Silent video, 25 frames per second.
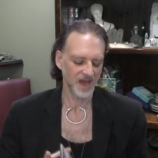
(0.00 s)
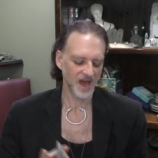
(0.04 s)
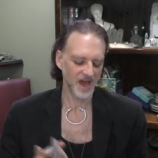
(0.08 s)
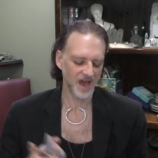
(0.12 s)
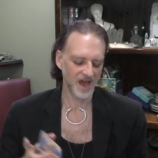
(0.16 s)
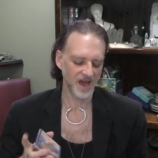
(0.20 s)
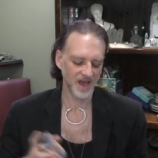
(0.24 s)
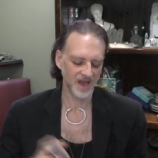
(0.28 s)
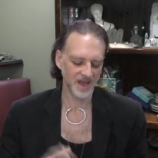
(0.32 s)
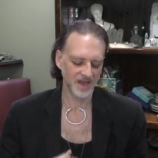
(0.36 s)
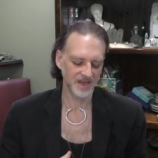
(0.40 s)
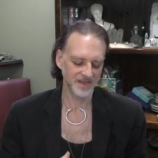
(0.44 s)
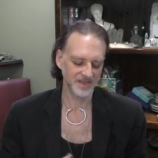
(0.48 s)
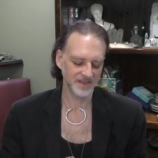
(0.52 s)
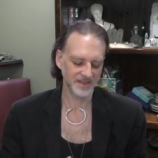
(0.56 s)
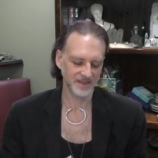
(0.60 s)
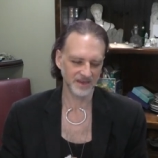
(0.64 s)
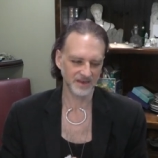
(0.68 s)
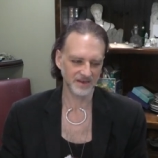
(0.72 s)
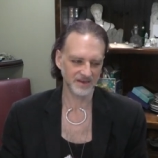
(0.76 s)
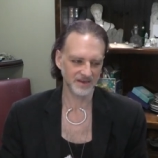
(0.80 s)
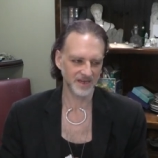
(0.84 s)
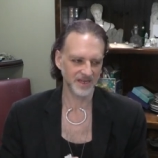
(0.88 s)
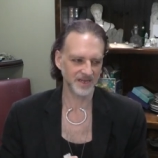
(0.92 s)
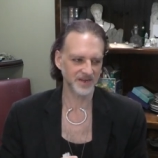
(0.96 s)
Uh,
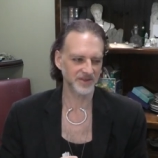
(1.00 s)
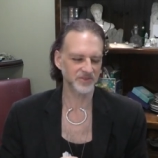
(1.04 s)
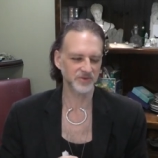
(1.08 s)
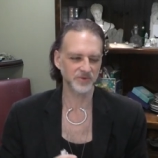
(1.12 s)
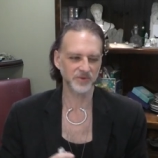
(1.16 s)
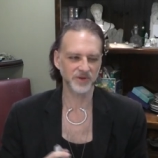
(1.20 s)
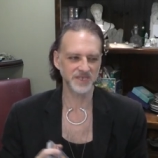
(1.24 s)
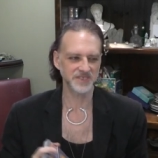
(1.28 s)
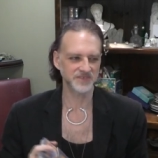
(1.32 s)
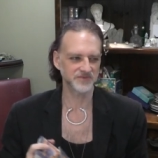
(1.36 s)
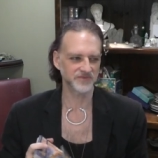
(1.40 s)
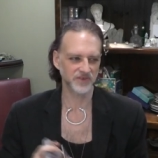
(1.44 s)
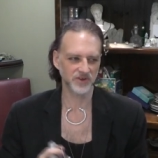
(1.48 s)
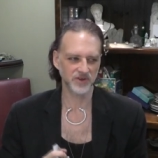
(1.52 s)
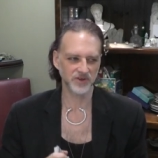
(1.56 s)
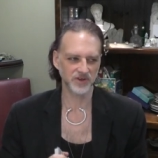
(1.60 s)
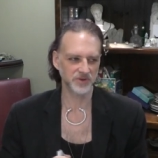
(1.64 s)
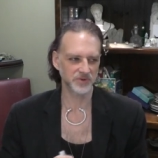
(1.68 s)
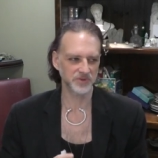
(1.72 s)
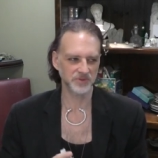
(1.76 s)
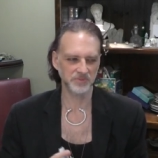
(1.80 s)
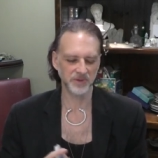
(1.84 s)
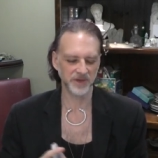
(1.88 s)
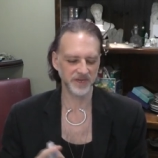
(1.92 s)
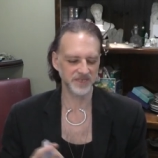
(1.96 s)
thank God. Otherwise,
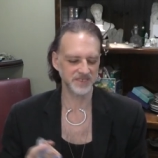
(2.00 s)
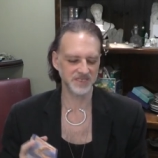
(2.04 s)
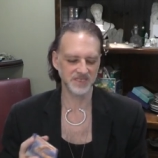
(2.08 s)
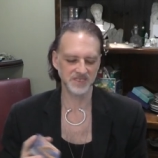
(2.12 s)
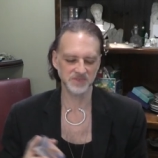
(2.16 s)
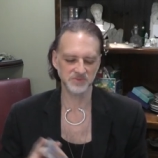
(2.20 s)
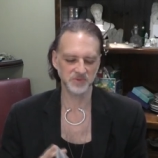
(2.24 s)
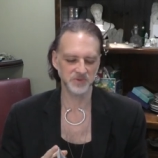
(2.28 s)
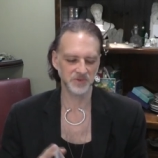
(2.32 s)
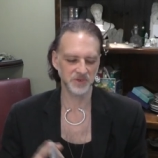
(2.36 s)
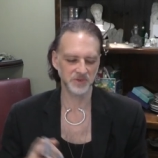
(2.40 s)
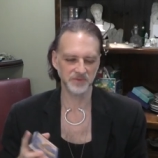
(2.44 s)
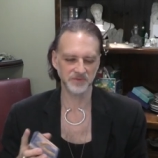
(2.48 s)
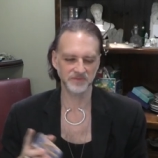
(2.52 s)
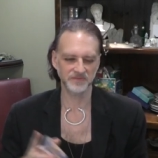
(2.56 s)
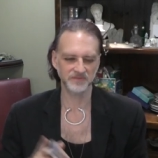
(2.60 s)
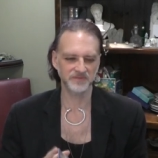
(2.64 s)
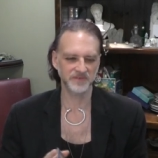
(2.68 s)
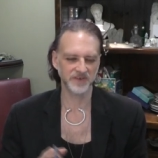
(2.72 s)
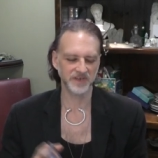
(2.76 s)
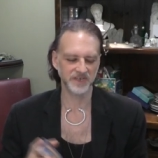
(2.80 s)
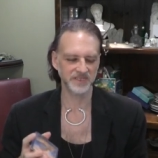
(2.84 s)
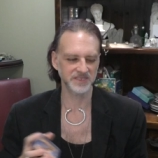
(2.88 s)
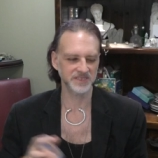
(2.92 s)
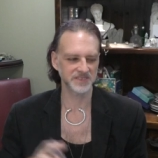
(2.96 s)
Virgo with Pisces moon, I wouldn't
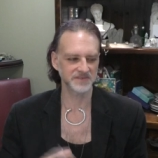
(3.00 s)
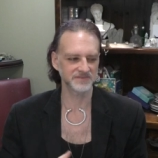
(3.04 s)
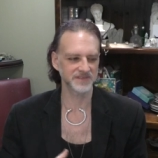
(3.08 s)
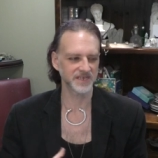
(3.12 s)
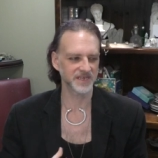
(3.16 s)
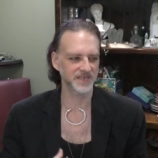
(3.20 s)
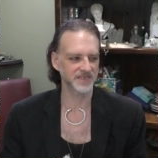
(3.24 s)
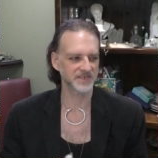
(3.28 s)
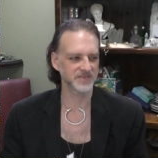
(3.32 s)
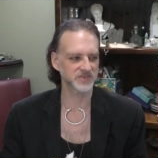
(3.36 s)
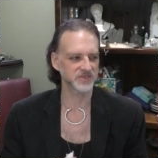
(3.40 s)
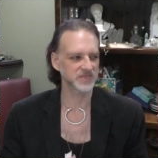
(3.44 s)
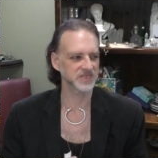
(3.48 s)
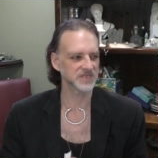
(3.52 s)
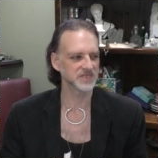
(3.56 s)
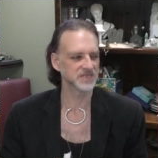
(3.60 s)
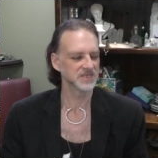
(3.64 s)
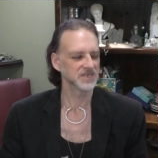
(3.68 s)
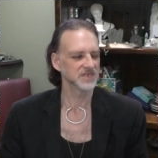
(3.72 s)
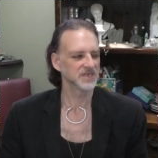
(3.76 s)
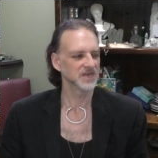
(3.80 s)
fucking leave the house.